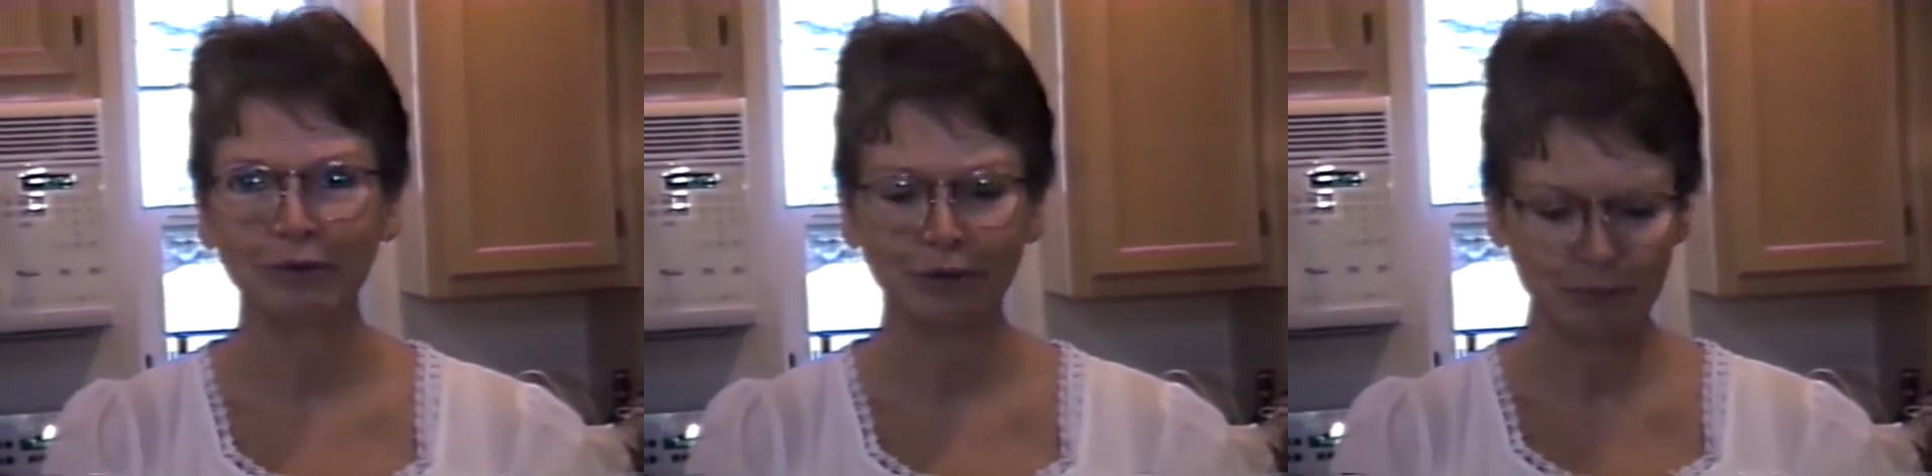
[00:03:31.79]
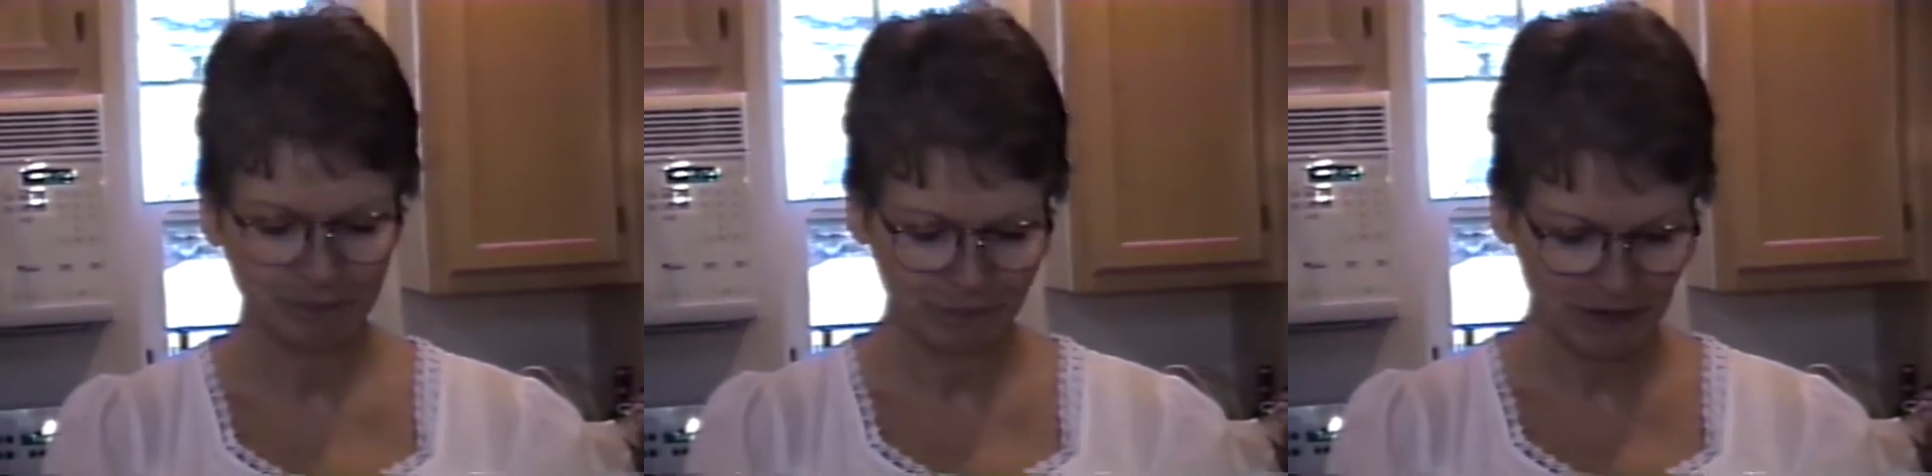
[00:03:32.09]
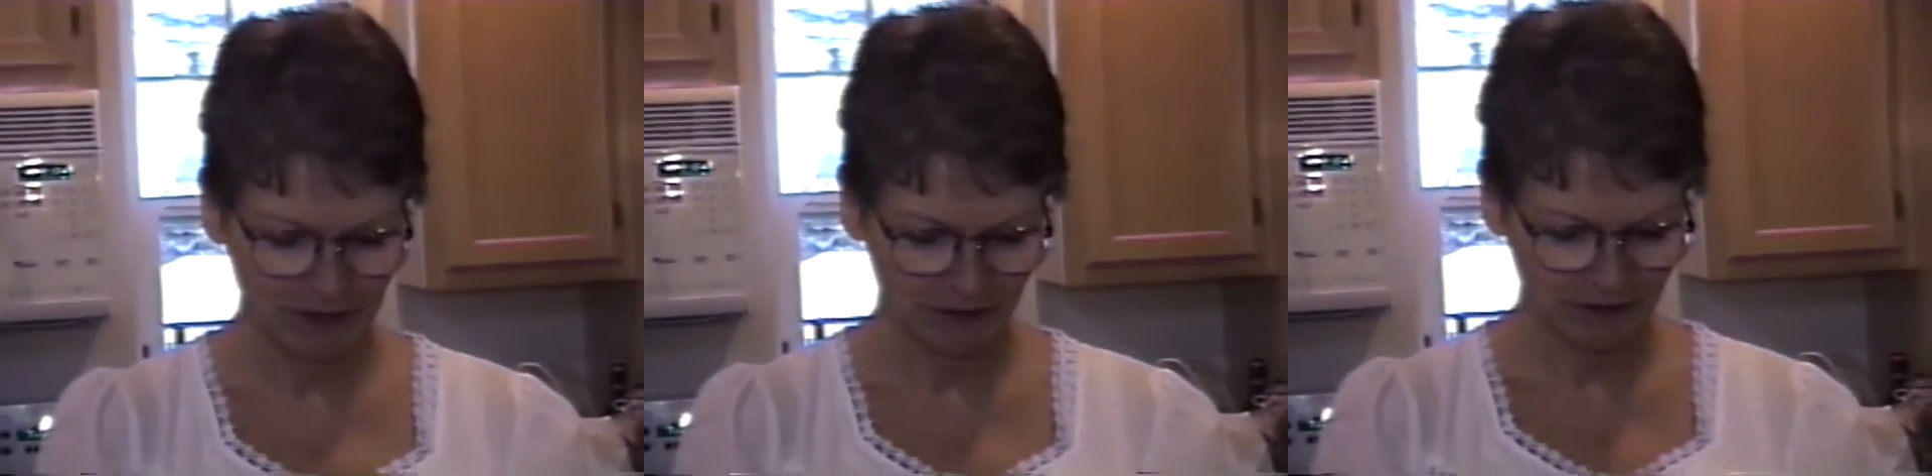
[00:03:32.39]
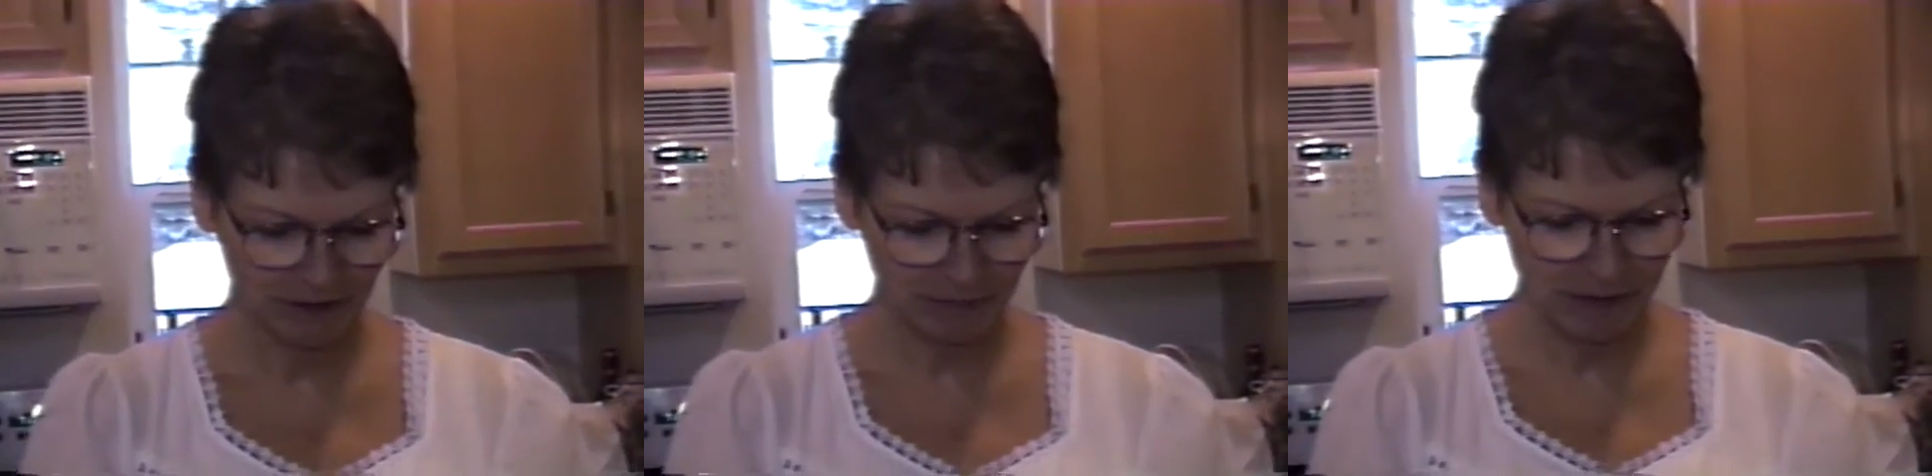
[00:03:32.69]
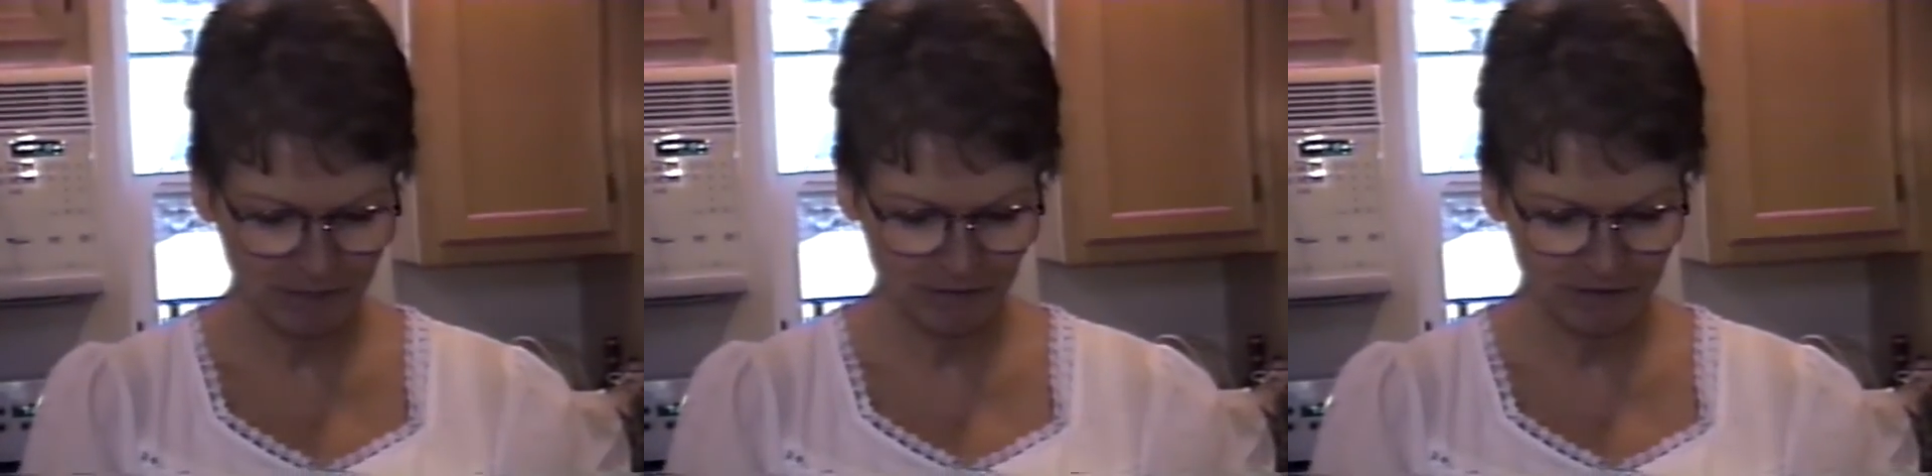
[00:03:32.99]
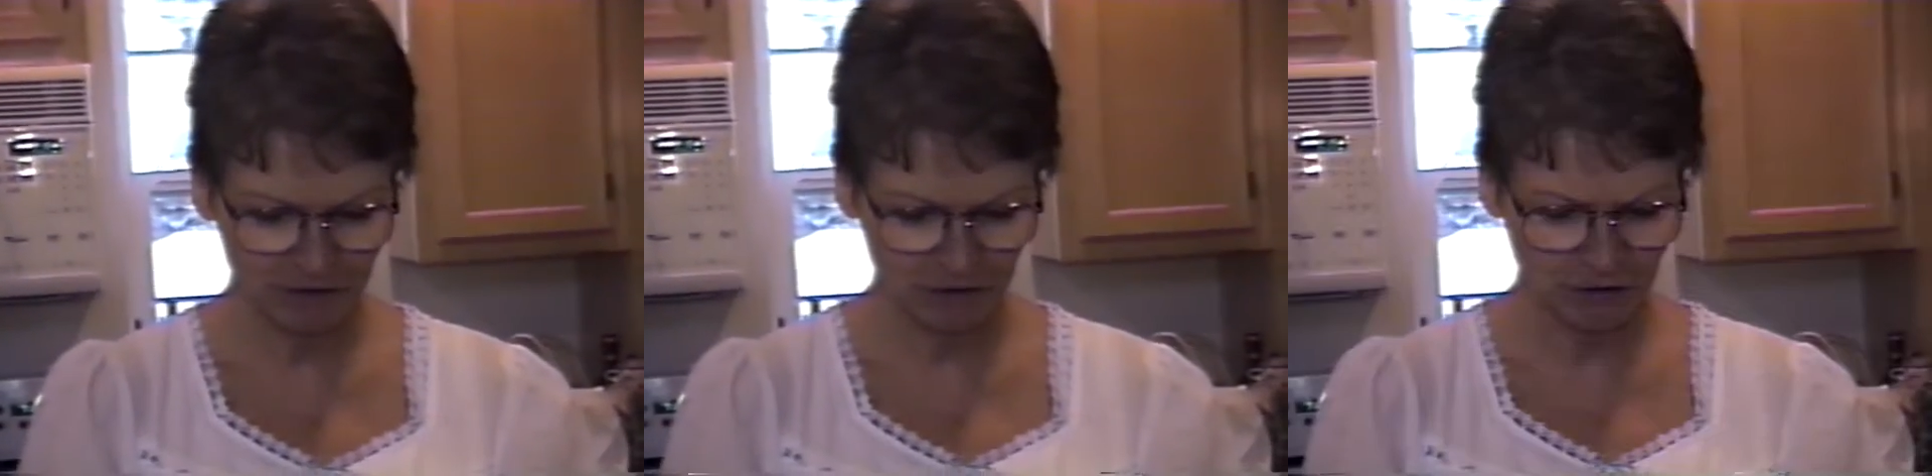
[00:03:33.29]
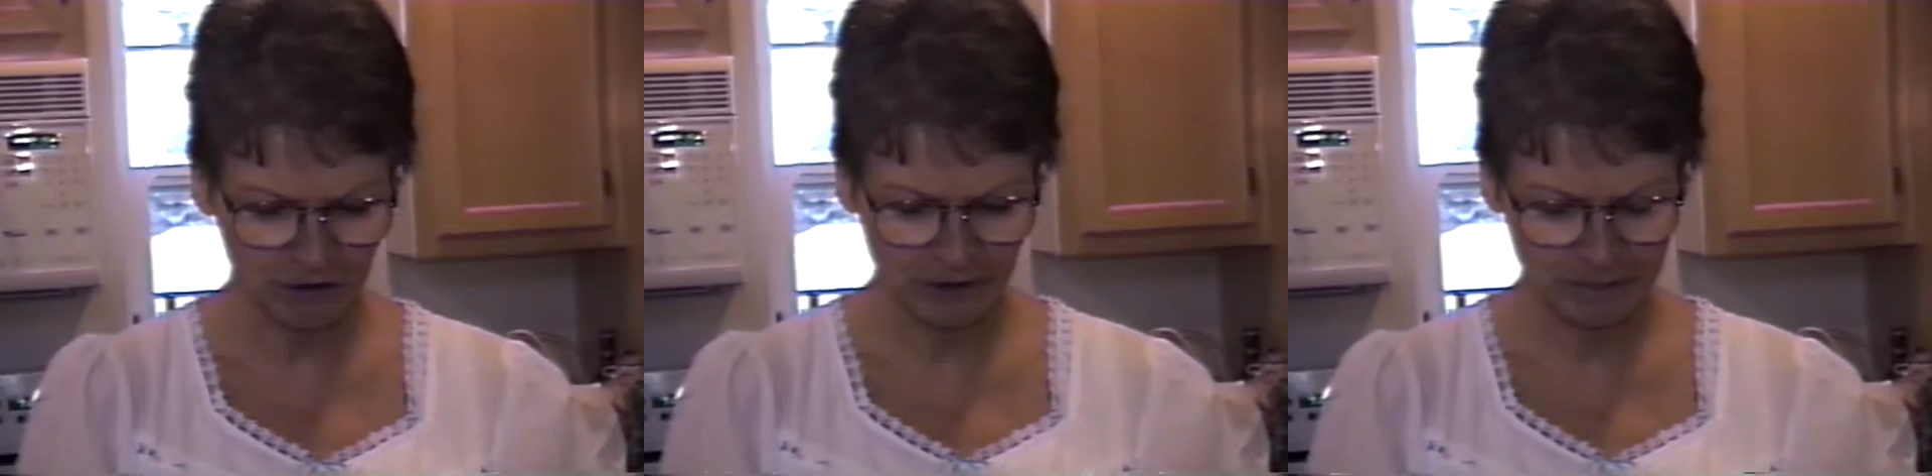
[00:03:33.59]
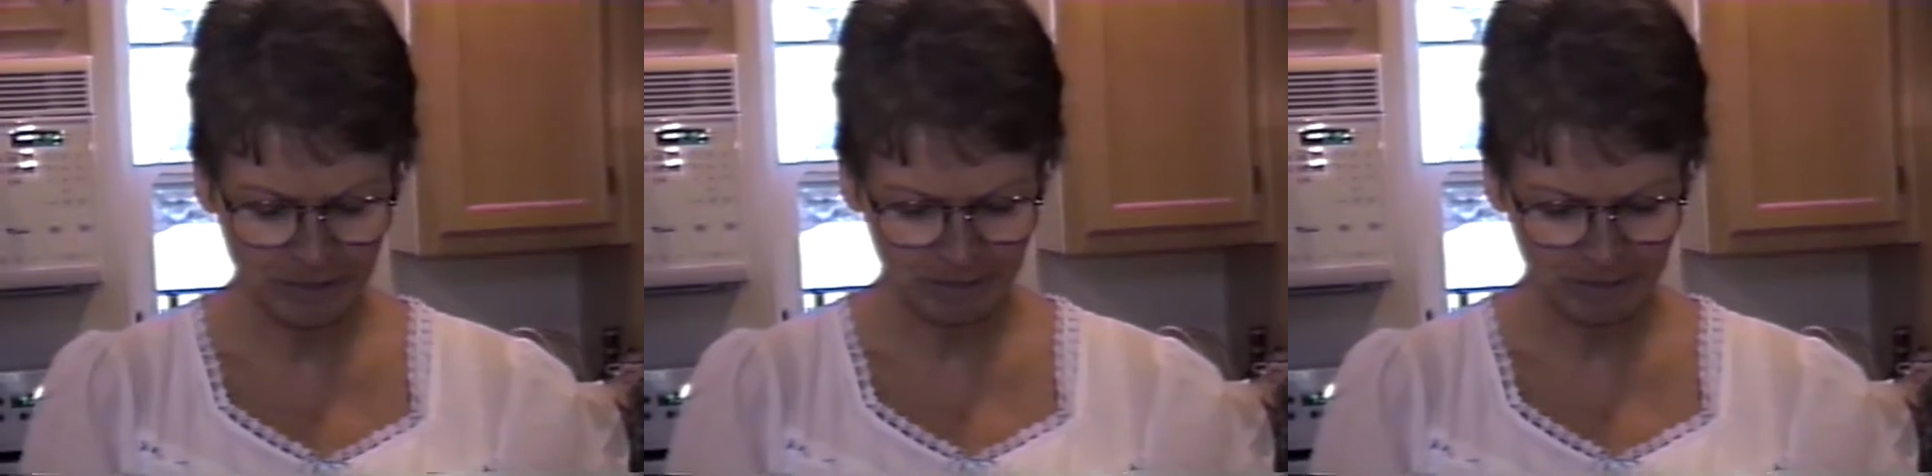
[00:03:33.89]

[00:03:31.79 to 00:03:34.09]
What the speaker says: pool because it made me feel so good.